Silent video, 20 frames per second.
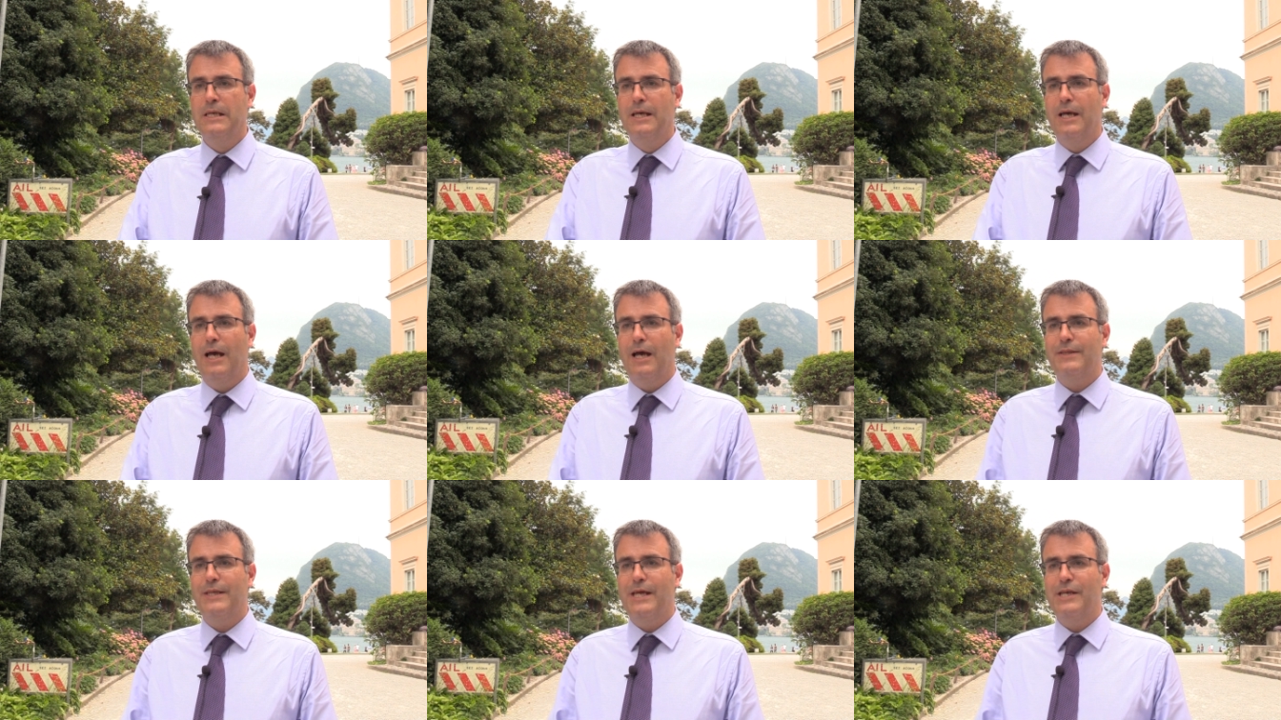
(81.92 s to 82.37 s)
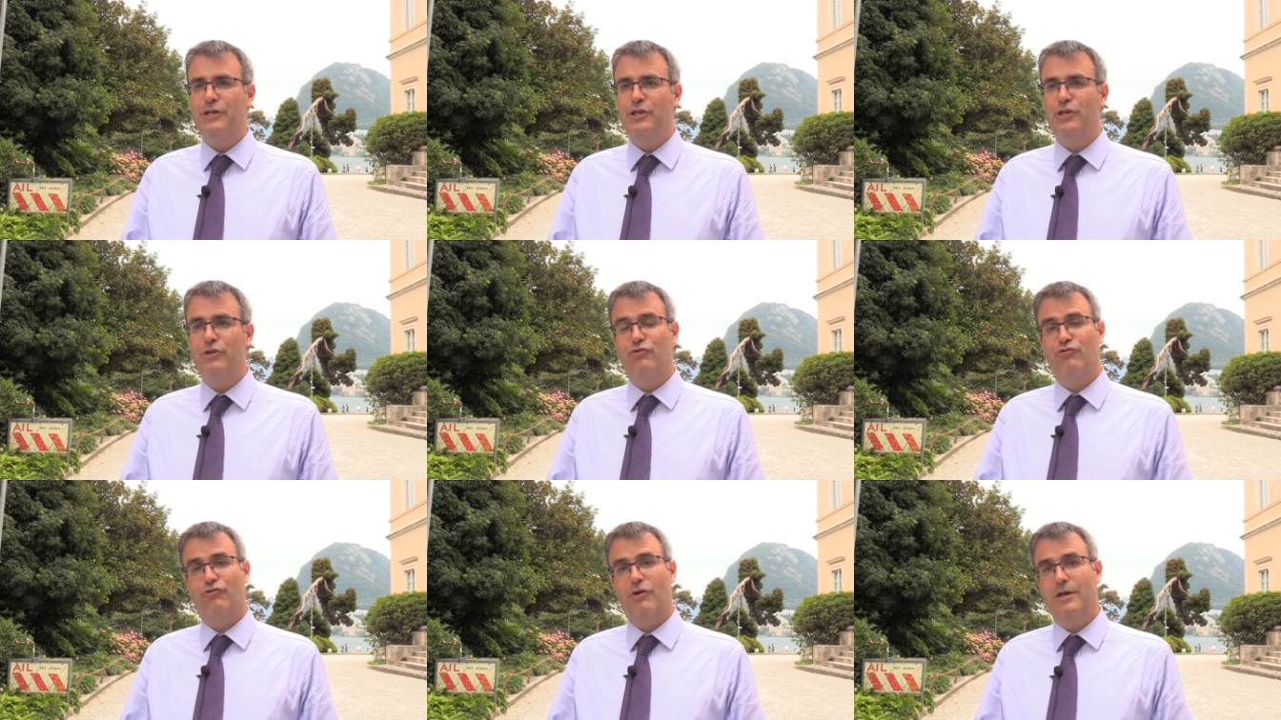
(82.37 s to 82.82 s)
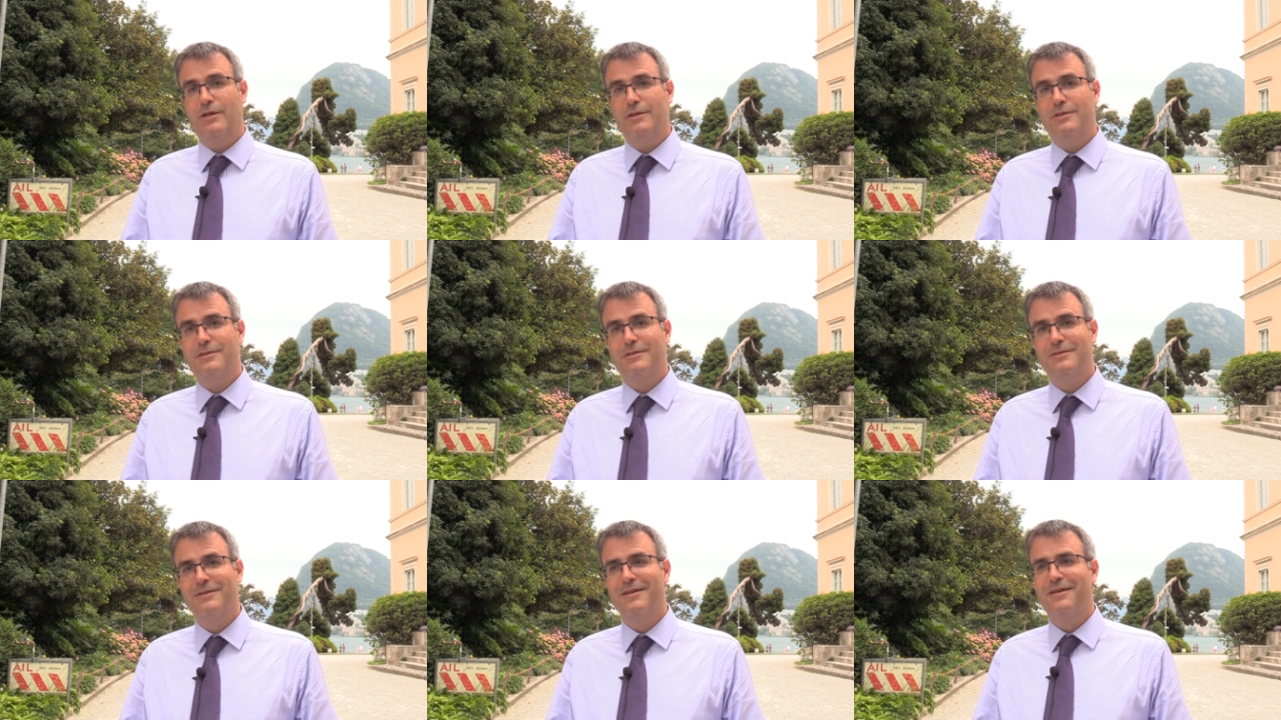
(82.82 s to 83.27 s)
And then new
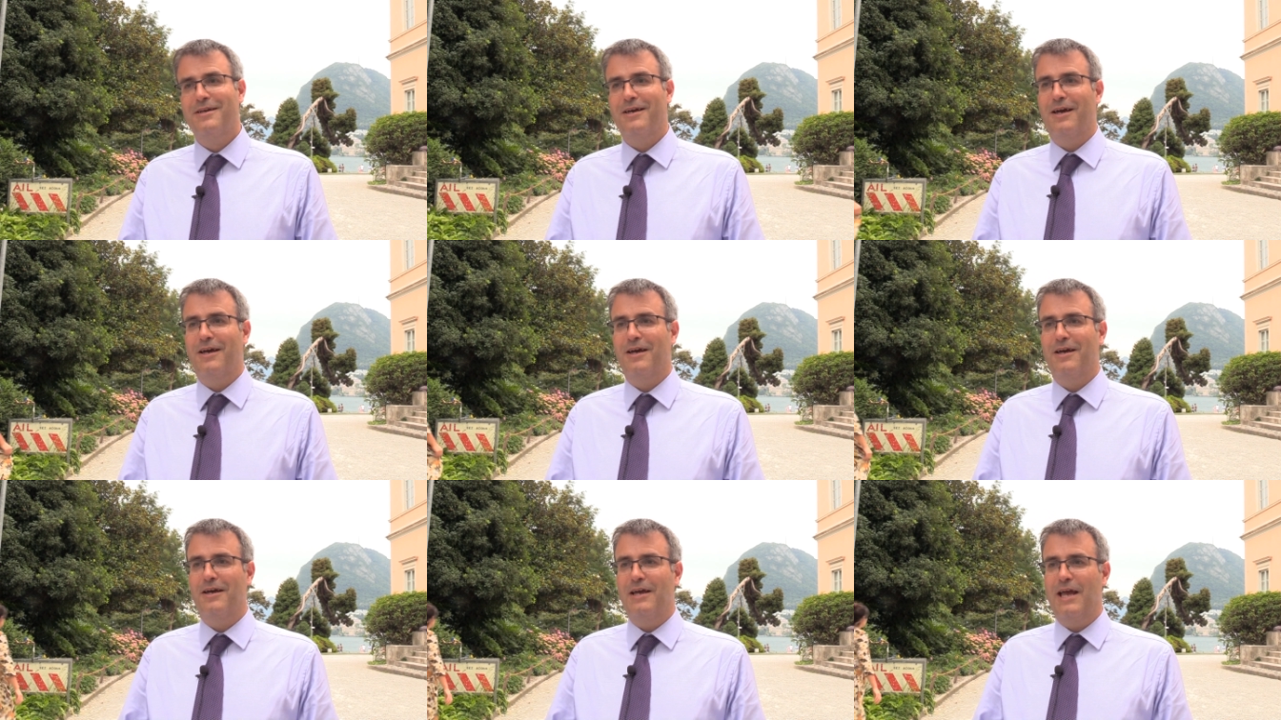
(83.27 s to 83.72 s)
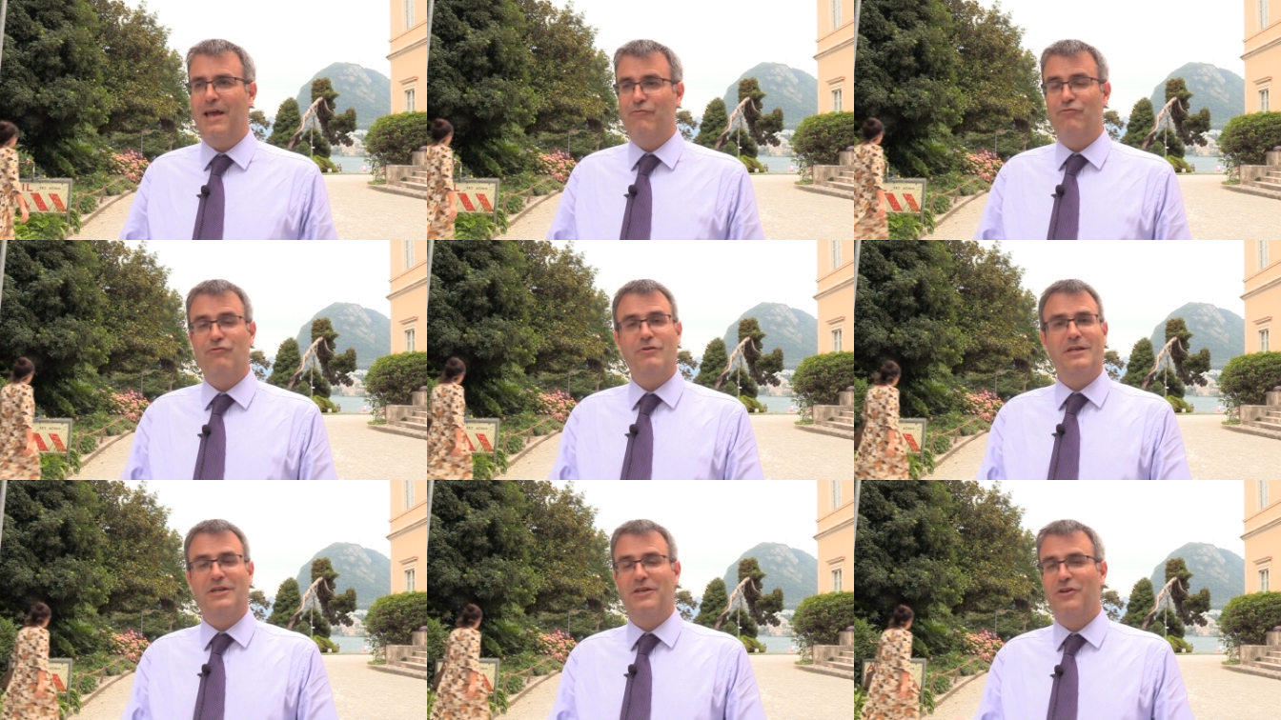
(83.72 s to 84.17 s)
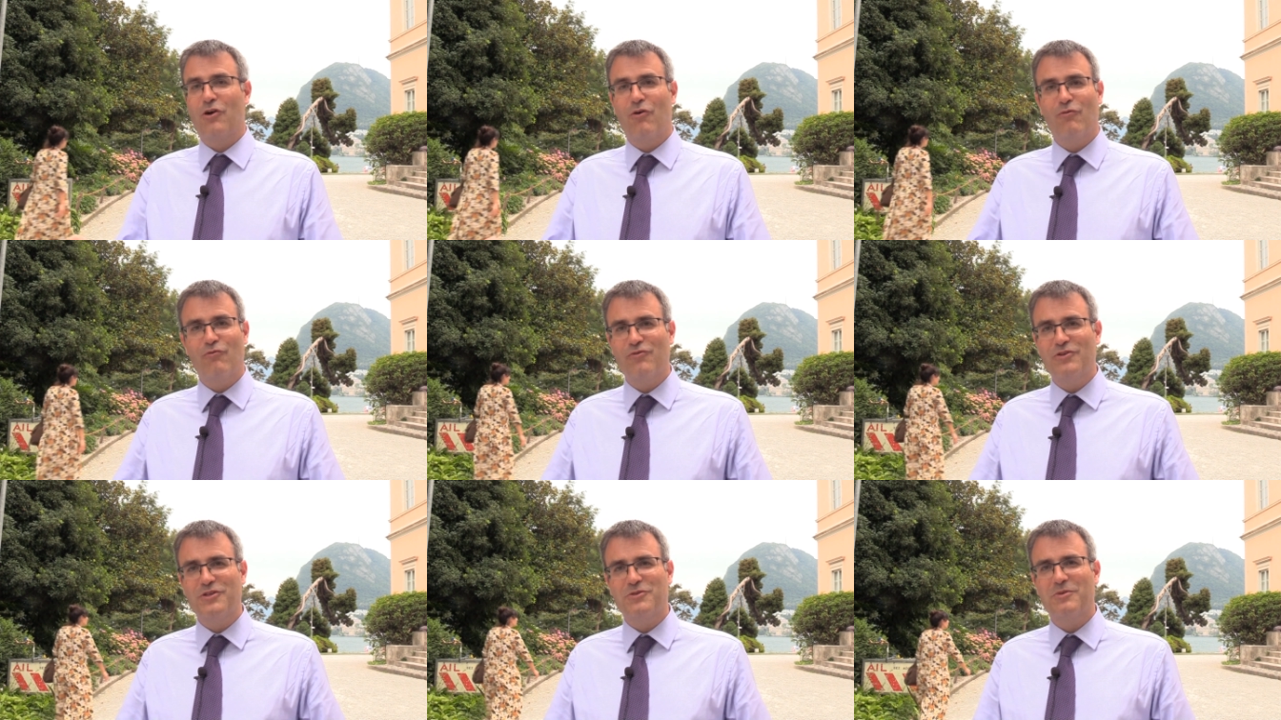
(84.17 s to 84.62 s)
drugs. Every
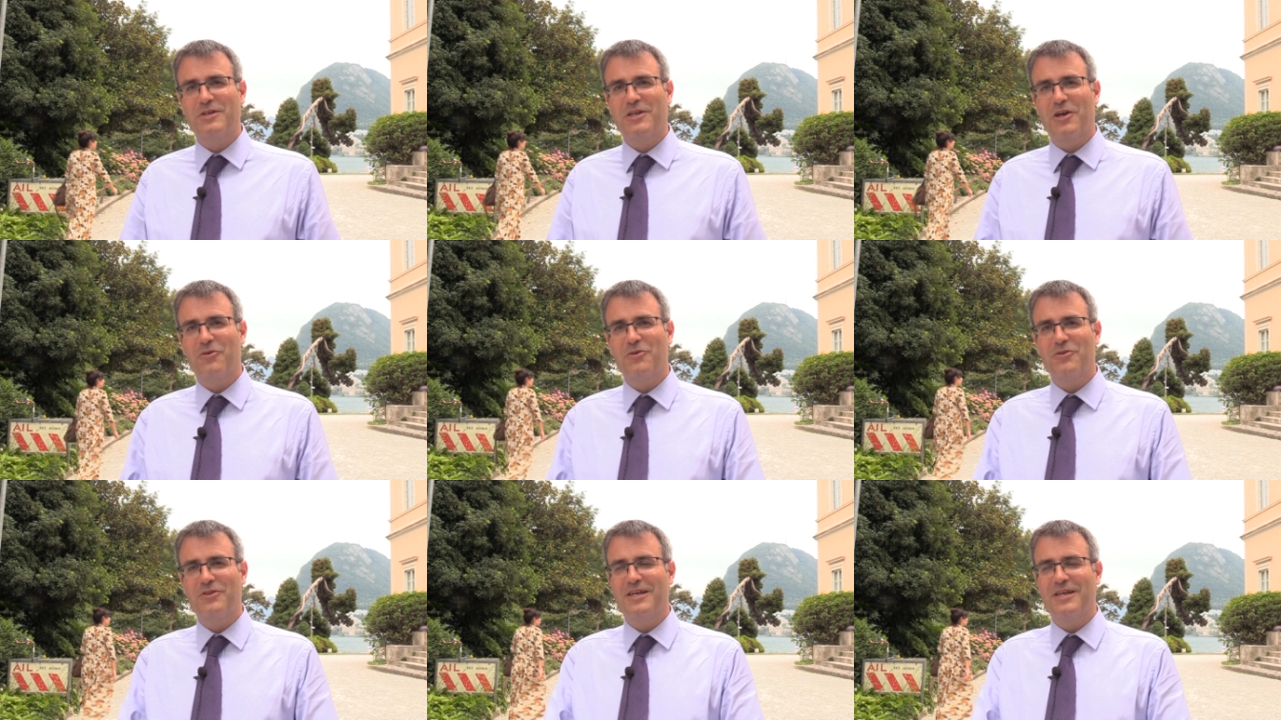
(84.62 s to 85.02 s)
conference we go on,